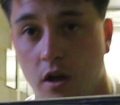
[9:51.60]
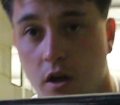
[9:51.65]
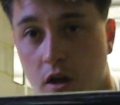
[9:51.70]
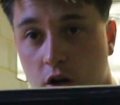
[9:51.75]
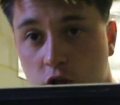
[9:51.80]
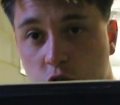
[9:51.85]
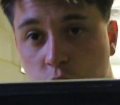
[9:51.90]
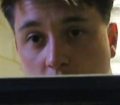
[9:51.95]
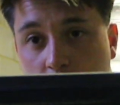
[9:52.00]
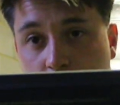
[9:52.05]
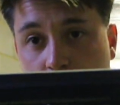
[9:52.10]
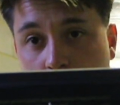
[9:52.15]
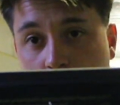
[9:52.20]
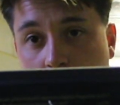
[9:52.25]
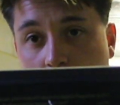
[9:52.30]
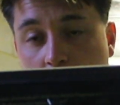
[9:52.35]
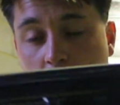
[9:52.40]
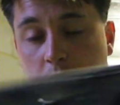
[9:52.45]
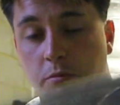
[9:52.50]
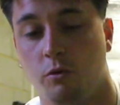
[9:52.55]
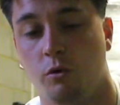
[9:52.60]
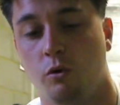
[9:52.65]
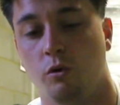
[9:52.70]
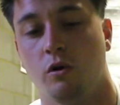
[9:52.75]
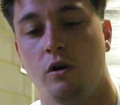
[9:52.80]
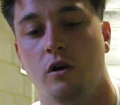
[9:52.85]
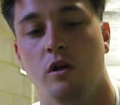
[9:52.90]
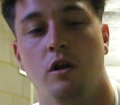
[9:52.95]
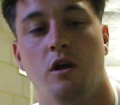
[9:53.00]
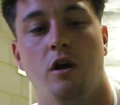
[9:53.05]
a 12 volt car
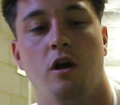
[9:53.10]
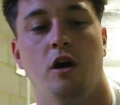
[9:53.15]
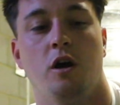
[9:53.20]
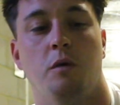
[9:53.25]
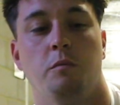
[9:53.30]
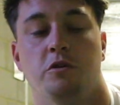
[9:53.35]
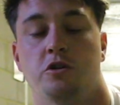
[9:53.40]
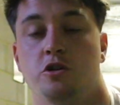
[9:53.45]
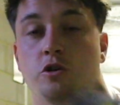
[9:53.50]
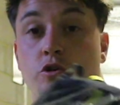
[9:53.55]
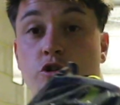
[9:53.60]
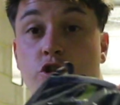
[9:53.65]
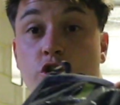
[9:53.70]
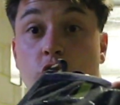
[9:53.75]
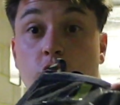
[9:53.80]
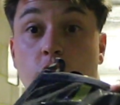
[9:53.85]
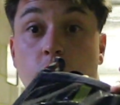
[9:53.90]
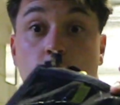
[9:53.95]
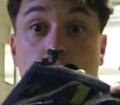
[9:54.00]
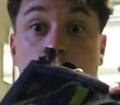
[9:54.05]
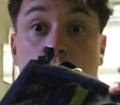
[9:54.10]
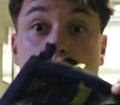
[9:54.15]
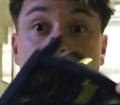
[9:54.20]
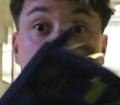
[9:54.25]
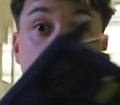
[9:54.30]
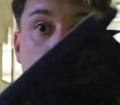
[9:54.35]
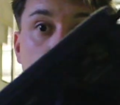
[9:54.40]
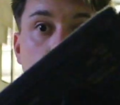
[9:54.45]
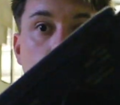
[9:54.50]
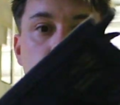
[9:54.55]
port, which I'll show you
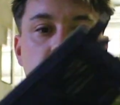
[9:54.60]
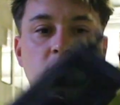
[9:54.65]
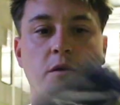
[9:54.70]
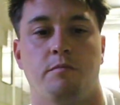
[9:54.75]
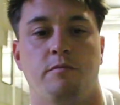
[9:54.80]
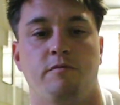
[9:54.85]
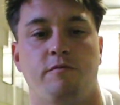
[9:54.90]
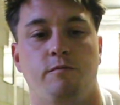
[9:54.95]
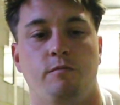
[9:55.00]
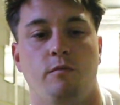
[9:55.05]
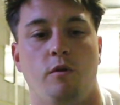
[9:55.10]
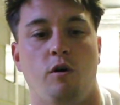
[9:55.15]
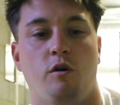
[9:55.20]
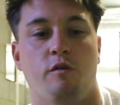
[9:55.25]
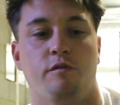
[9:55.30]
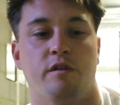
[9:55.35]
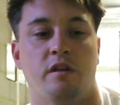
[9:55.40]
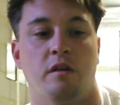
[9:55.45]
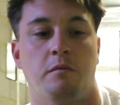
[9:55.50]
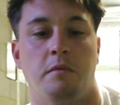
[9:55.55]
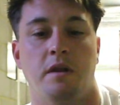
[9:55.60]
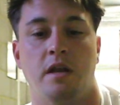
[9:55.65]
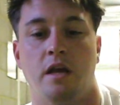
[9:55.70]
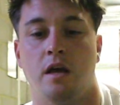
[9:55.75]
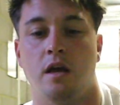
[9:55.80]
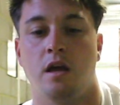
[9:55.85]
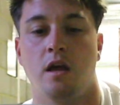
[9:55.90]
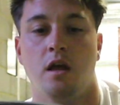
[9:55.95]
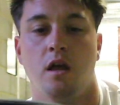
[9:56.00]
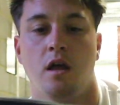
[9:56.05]
a close up of in a minute,
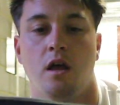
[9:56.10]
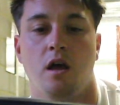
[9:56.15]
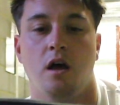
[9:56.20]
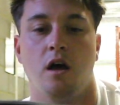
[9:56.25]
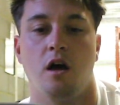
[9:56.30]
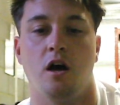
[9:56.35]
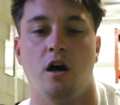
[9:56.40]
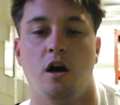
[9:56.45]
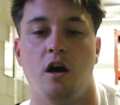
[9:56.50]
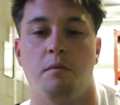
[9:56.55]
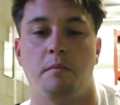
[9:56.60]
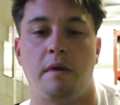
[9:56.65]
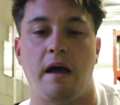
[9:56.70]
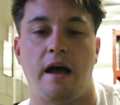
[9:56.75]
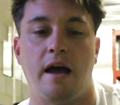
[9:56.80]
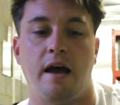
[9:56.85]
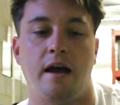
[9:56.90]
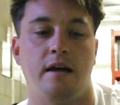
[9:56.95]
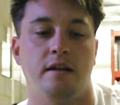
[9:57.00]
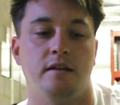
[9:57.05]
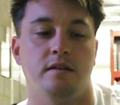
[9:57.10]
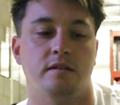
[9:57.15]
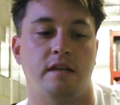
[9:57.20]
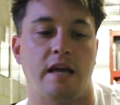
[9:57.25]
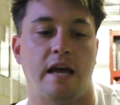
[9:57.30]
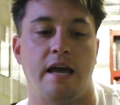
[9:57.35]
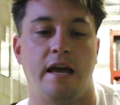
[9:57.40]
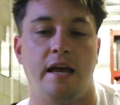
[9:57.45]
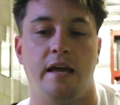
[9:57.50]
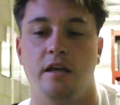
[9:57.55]
and
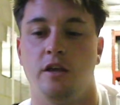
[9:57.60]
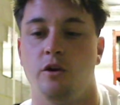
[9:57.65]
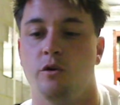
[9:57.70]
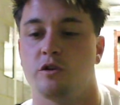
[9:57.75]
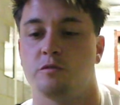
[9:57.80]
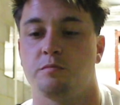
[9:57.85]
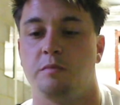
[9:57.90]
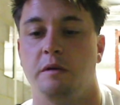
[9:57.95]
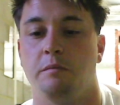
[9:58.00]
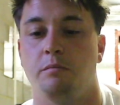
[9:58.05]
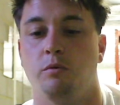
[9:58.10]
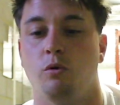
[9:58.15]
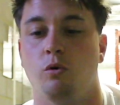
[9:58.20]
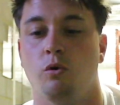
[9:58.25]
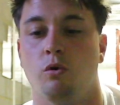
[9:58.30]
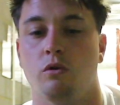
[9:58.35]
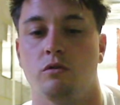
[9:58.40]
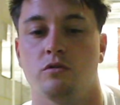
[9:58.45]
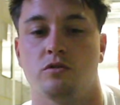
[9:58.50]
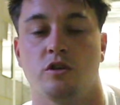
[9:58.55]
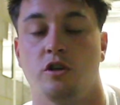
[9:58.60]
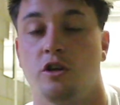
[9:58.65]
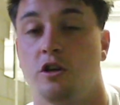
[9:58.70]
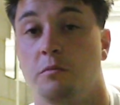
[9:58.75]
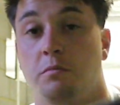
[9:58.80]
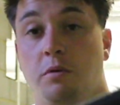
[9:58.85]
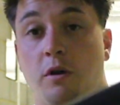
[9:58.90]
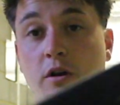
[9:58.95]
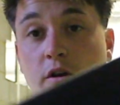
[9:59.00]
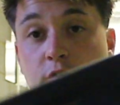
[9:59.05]
a USB port, so you can
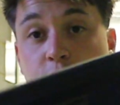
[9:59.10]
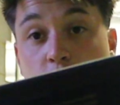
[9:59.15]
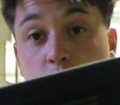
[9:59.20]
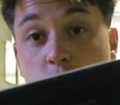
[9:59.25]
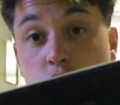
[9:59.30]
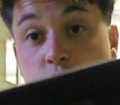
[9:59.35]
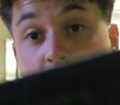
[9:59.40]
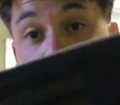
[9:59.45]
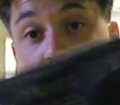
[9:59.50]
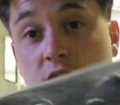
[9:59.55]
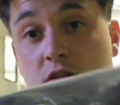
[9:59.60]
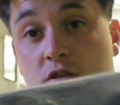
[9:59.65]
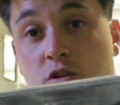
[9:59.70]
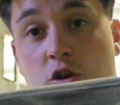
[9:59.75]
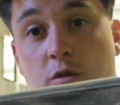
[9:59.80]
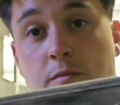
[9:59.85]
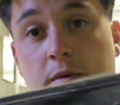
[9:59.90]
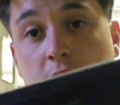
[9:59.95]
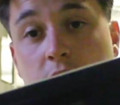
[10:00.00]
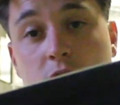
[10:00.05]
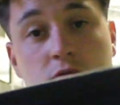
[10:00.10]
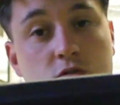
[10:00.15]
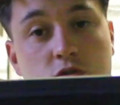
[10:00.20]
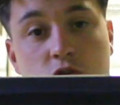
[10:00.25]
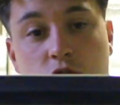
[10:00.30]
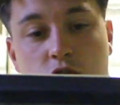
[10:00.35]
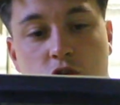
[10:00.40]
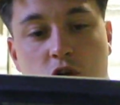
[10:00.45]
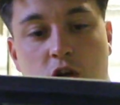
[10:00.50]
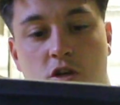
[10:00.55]
plug your phone straight into the solar panels and
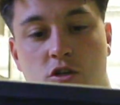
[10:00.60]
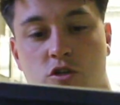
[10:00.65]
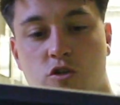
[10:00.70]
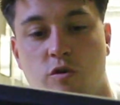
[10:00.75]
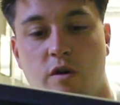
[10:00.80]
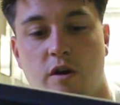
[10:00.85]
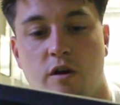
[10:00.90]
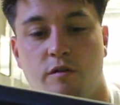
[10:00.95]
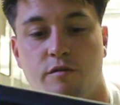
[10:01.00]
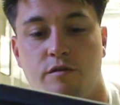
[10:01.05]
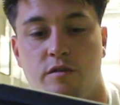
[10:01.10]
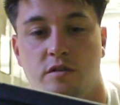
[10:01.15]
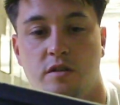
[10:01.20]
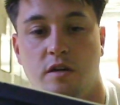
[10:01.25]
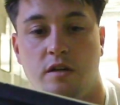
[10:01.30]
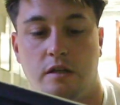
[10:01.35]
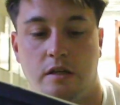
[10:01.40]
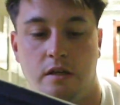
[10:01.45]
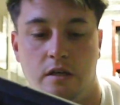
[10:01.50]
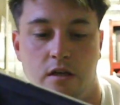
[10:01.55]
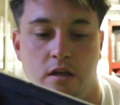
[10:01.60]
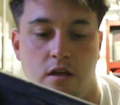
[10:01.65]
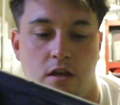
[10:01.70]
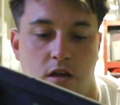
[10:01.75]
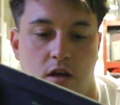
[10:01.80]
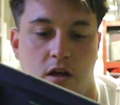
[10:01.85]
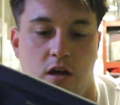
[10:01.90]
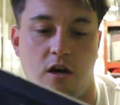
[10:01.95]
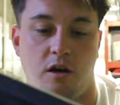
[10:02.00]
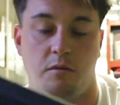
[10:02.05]
just charge straight off the sun.
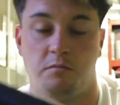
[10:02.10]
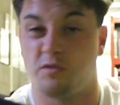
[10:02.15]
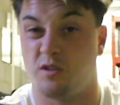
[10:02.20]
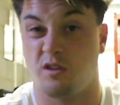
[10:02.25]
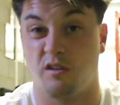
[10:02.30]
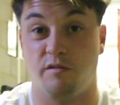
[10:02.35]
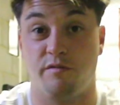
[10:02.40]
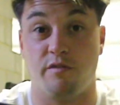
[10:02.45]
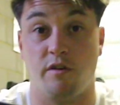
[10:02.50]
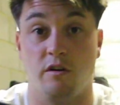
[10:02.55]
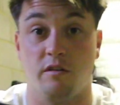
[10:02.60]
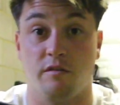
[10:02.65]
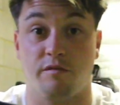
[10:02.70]
So you can throw it on the